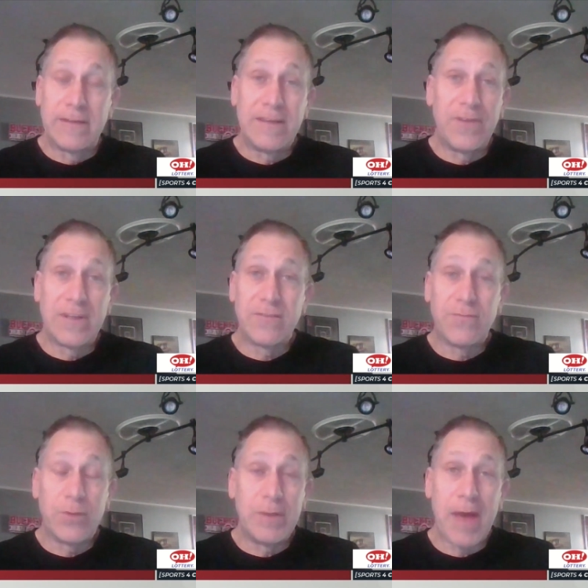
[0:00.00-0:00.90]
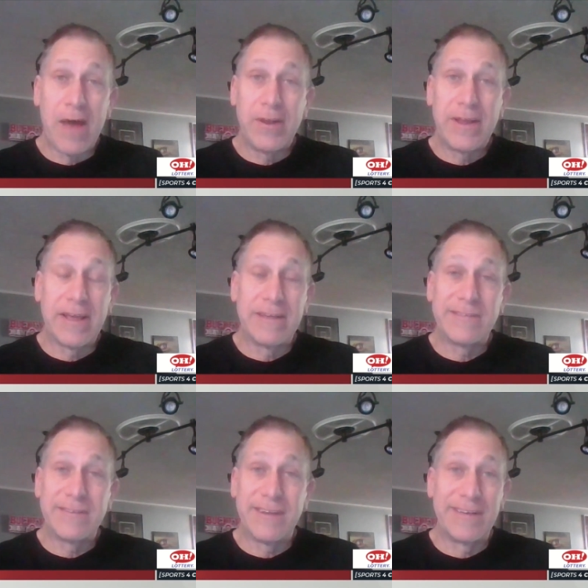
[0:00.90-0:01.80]
defensive rebounding
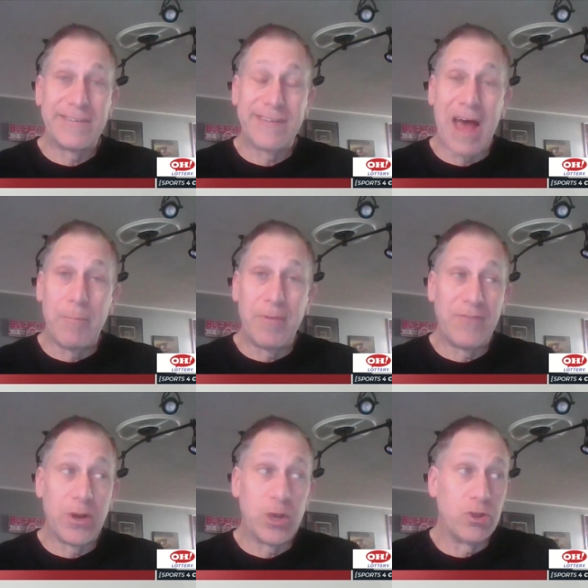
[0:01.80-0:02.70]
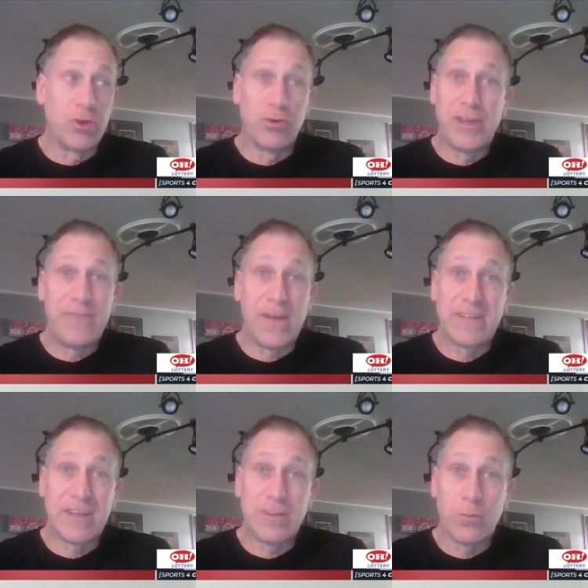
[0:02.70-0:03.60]
has not been very good. Their
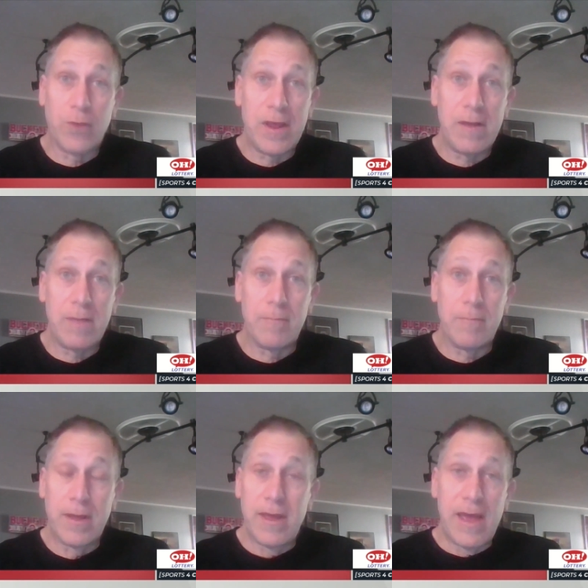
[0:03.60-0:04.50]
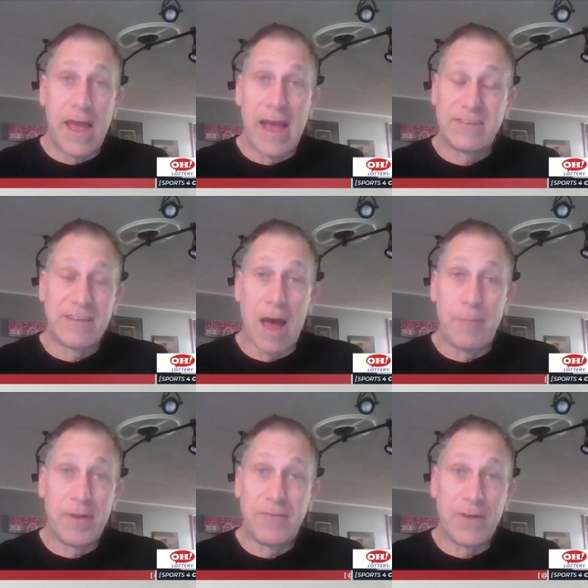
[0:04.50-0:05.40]
defense at the rim has not
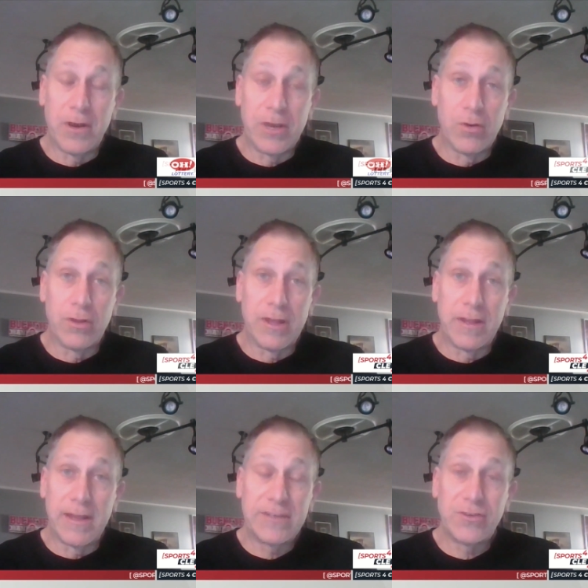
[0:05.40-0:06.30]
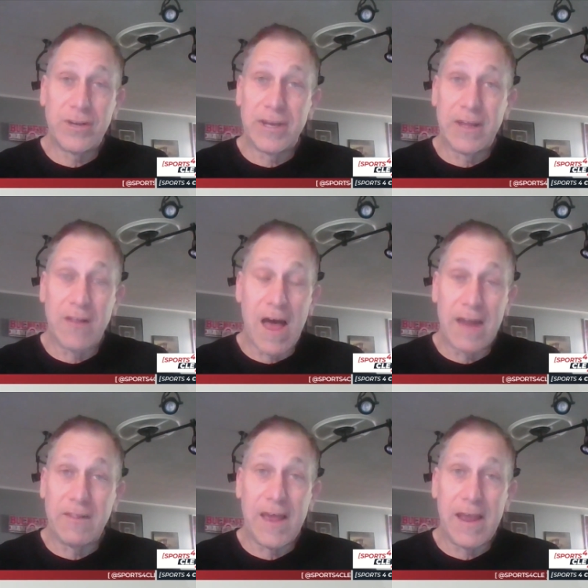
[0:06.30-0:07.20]
been very good. The Knicks are getting a
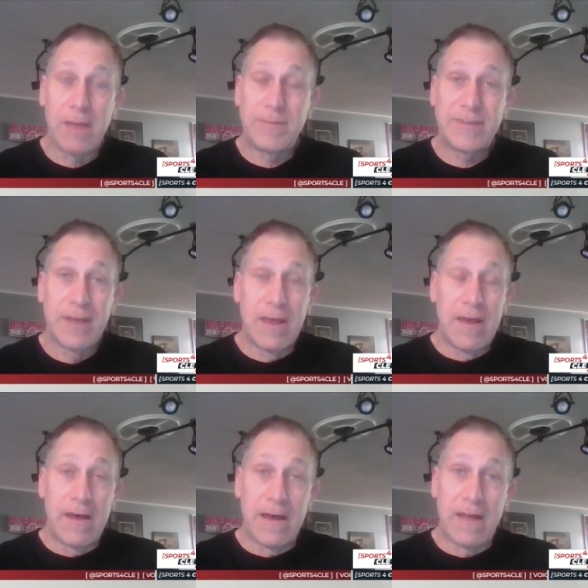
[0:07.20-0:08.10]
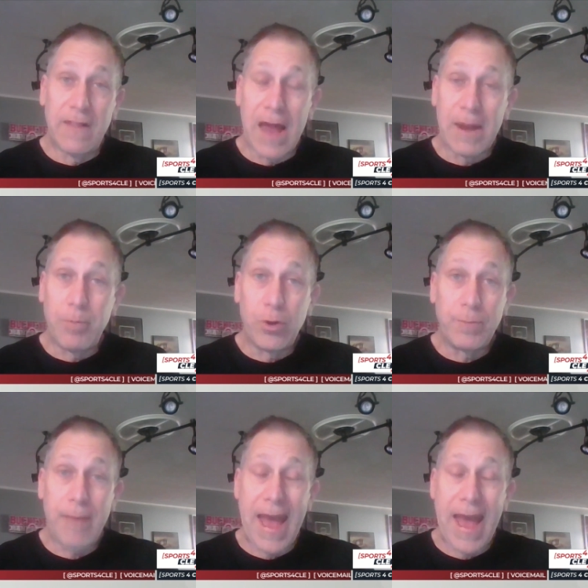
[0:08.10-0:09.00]
lot of layups, a lot of
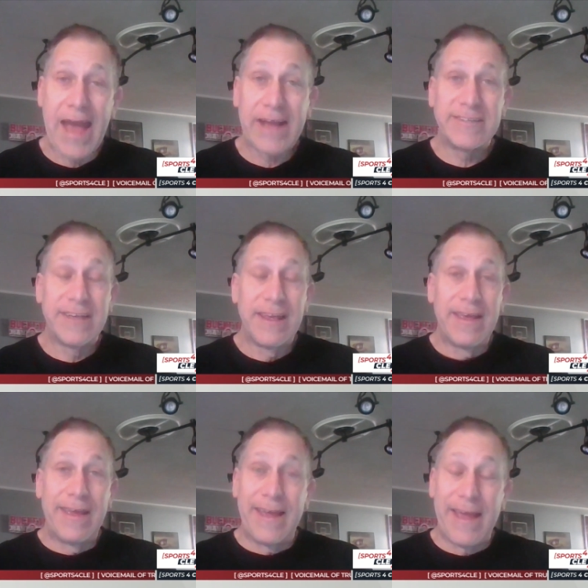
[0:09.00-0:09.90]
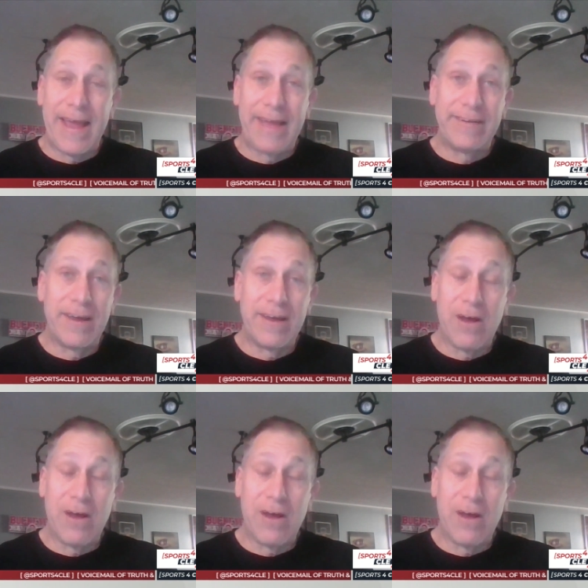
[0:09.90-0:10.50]
putbacks, and